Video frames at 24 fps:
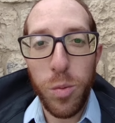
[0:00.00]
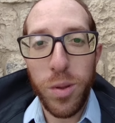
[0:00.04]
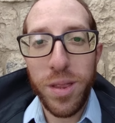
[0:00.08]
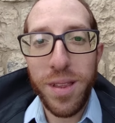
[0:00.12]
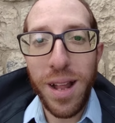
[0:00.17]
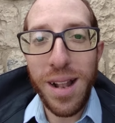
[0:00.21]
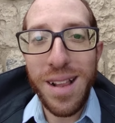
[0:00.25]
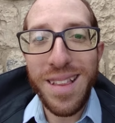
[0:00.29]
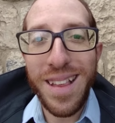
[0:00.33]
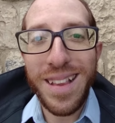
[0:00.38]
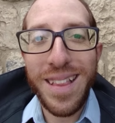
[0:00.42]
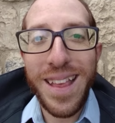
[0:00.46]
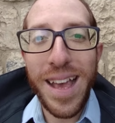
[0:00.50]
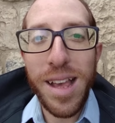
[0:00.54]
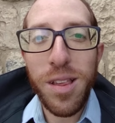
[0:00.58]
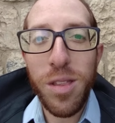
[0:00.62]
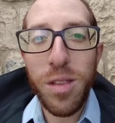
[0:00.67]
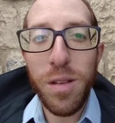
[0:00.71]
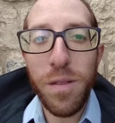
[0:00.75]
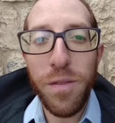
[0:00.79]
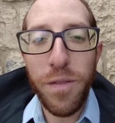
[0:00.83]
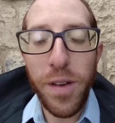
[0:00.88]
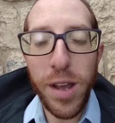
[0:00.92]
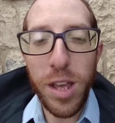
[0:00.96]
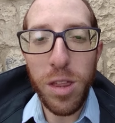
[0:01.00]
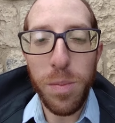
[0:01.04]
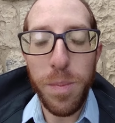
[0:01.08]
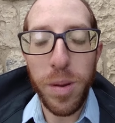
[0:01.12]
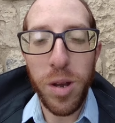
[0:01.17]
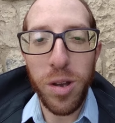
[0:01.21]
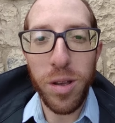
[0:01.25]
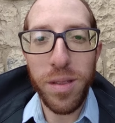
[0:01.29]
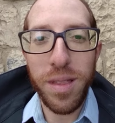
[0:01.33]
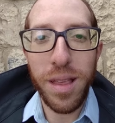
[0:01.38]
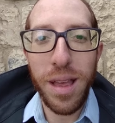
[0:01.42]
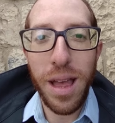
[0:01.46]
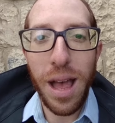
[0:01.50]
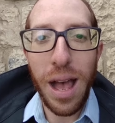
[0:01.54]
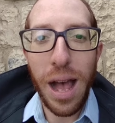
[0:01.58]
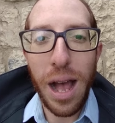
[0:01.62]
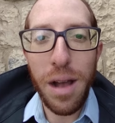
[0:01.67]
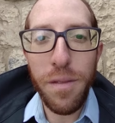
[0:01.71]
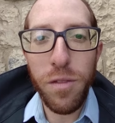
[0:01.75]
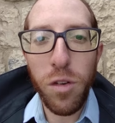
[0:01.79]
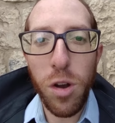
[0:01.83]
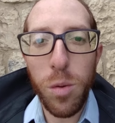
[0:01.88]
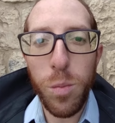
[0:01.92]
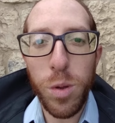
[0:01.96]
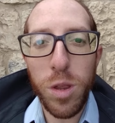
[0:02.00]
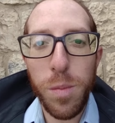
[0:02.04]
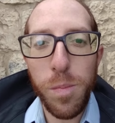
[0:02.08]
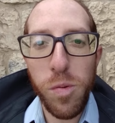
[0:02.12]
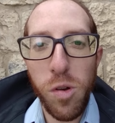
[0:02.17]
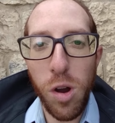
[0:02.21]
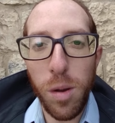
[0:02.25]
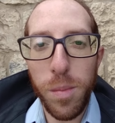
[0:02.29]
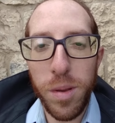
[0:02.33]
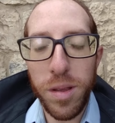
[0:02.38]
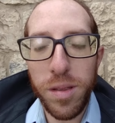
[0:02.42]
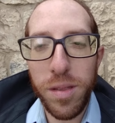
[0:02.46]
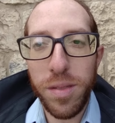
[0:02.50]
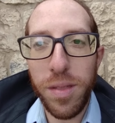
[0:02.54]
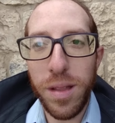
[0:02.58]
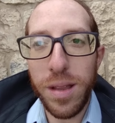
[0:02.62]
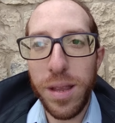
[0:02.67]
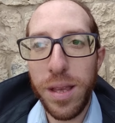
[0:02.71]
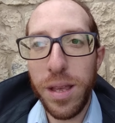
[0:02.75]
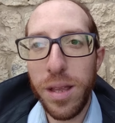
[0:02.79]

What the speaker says: We said it's a test of faith, because Avraham was promised that